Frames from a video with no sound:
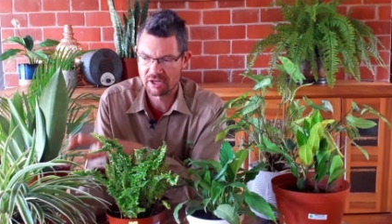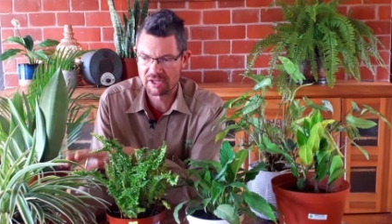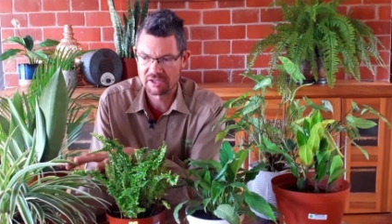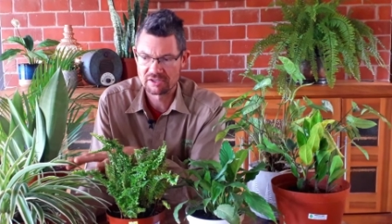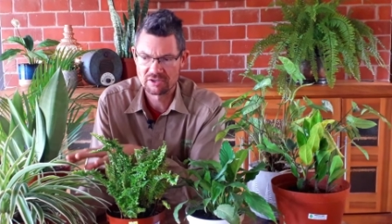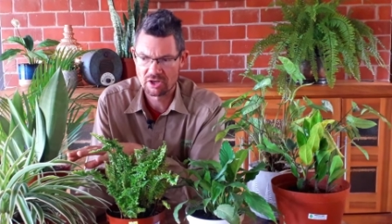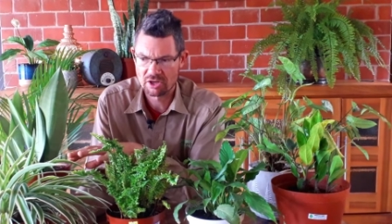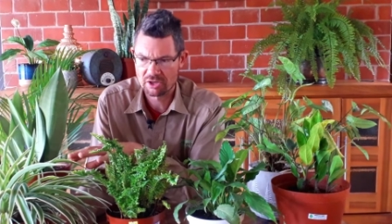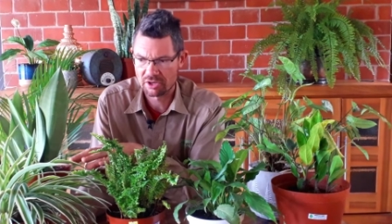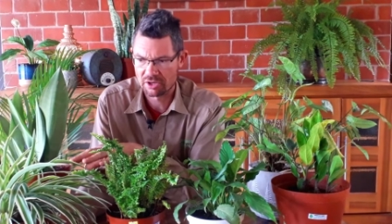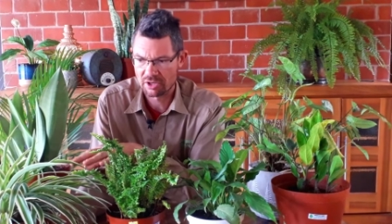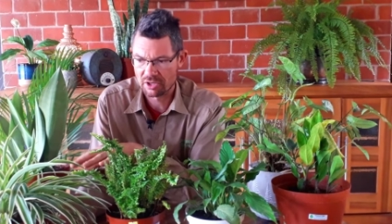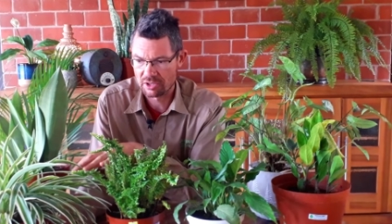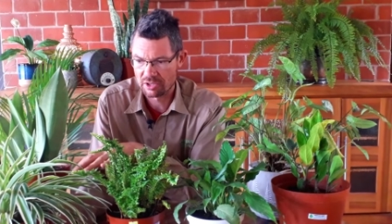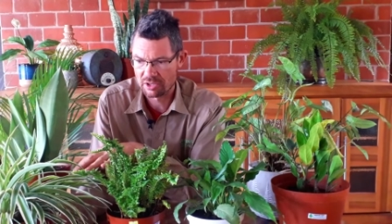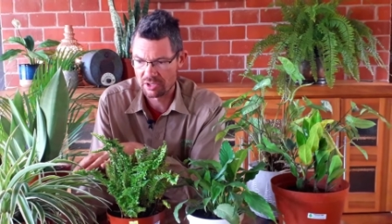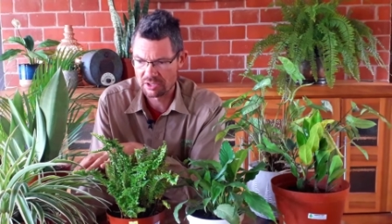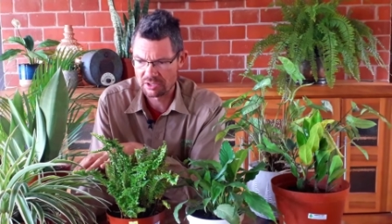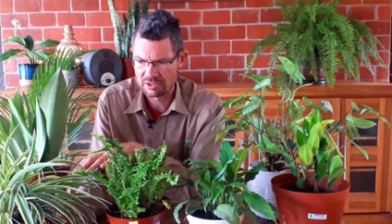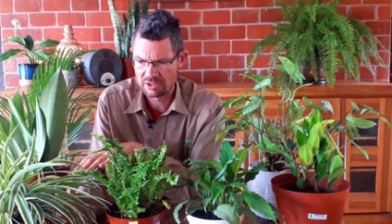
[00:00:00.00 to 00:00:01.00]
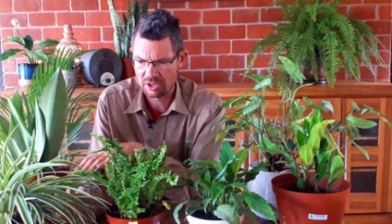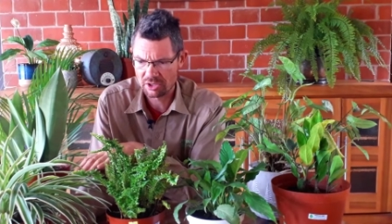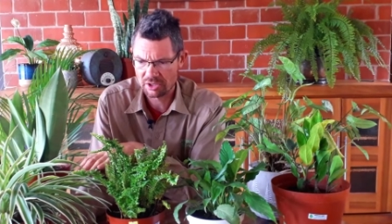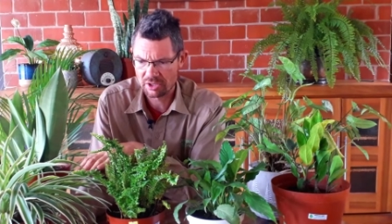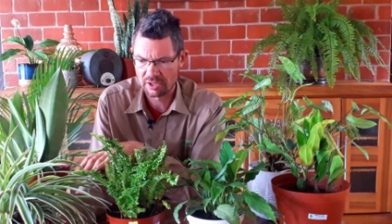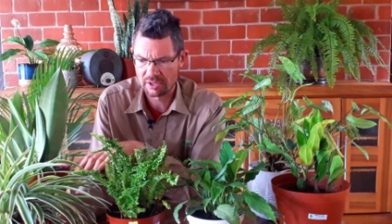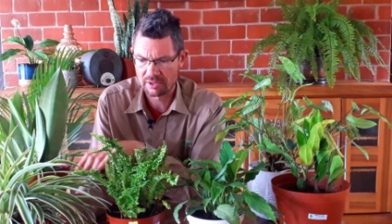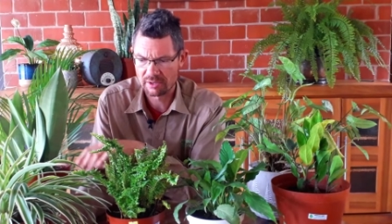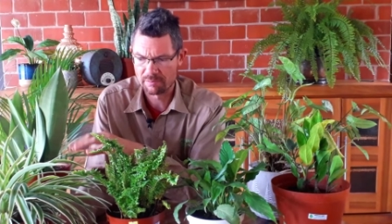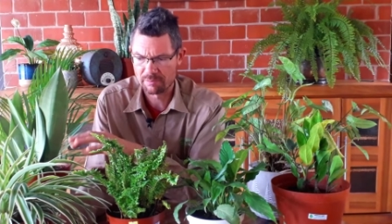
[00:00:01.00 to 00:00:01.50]
it's not
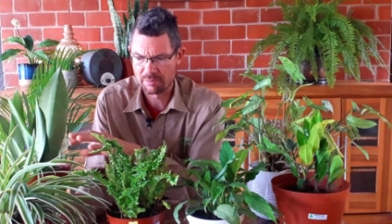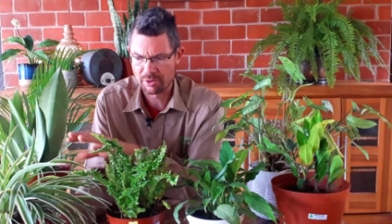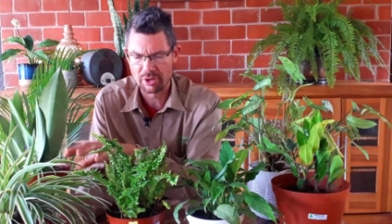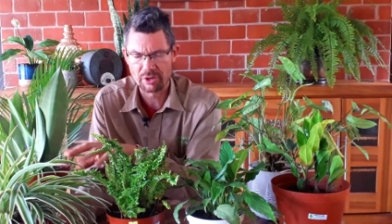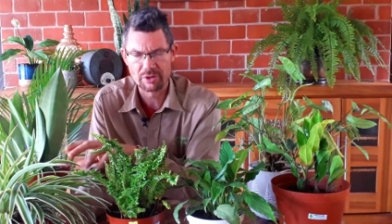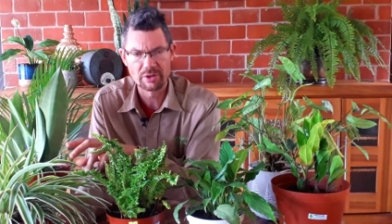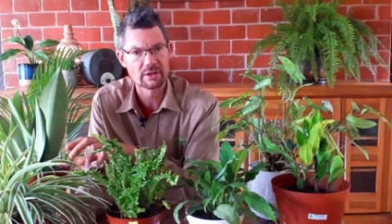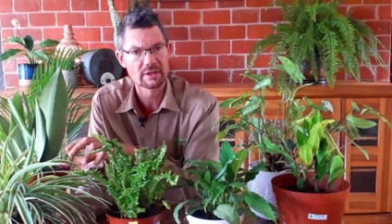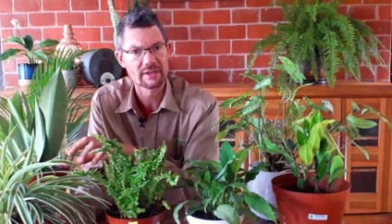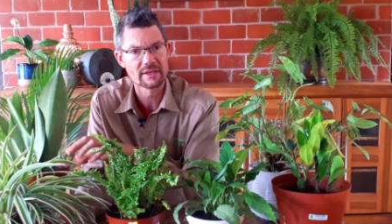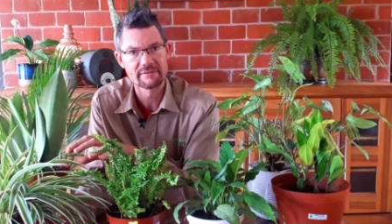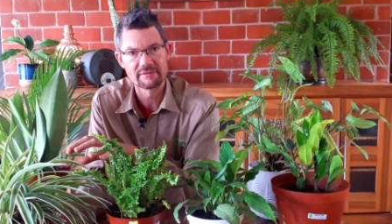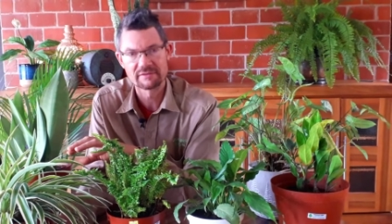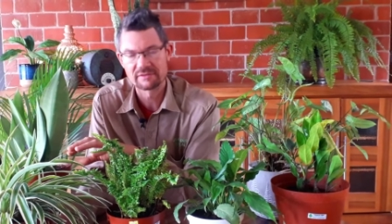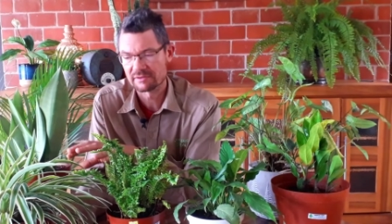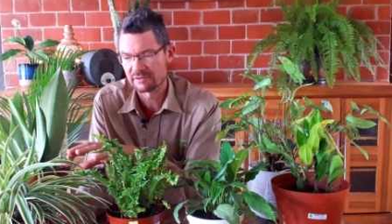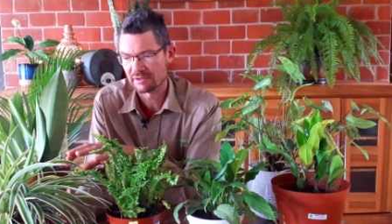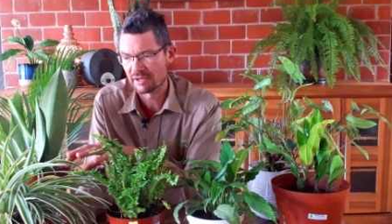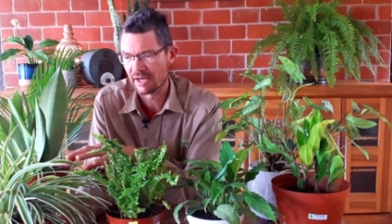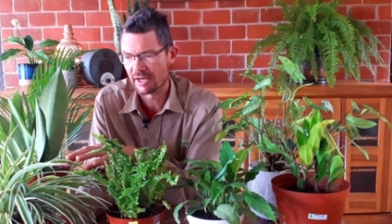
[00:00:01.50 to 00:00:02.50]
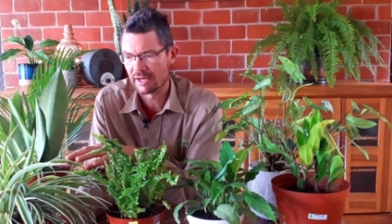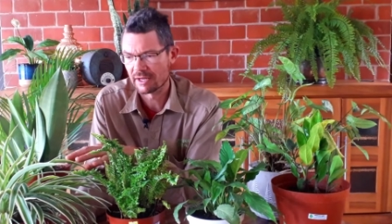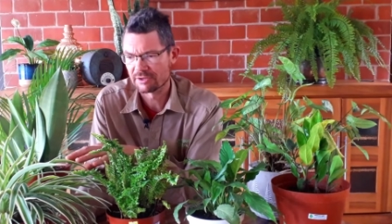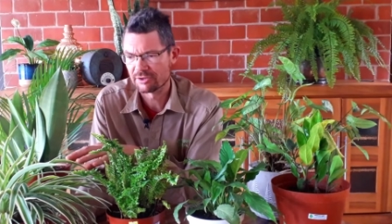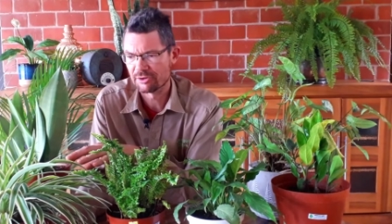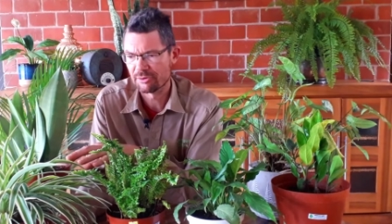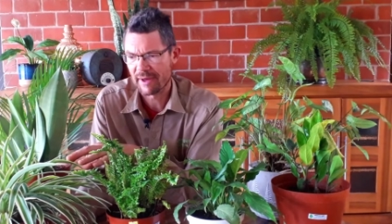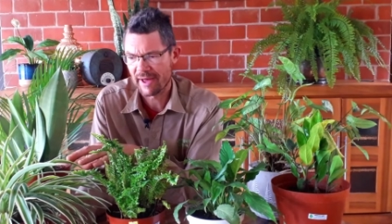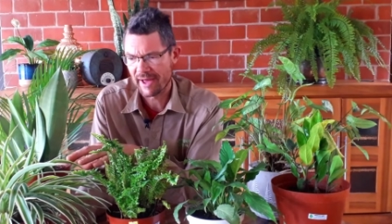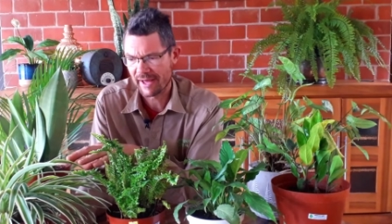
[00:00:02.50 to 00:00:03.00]
gonna burn the leaves
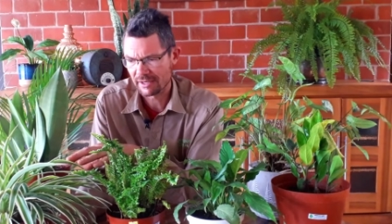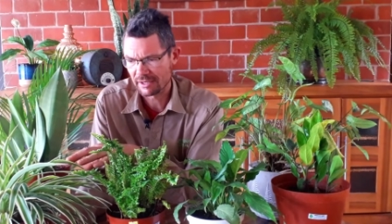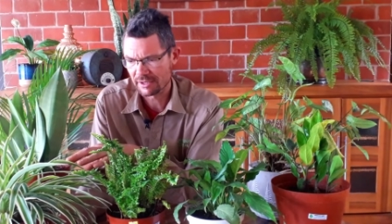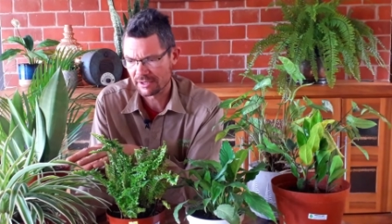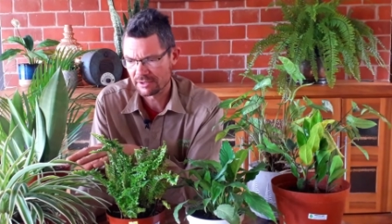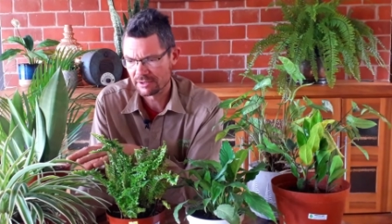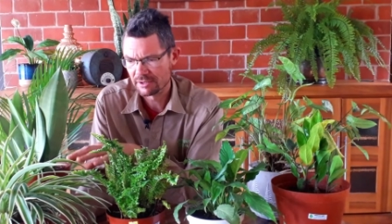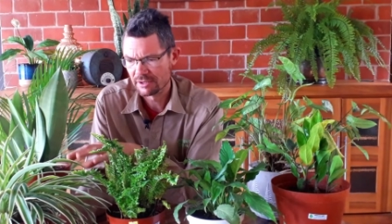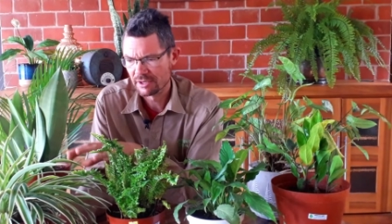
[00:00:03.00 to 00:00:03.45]
too badly.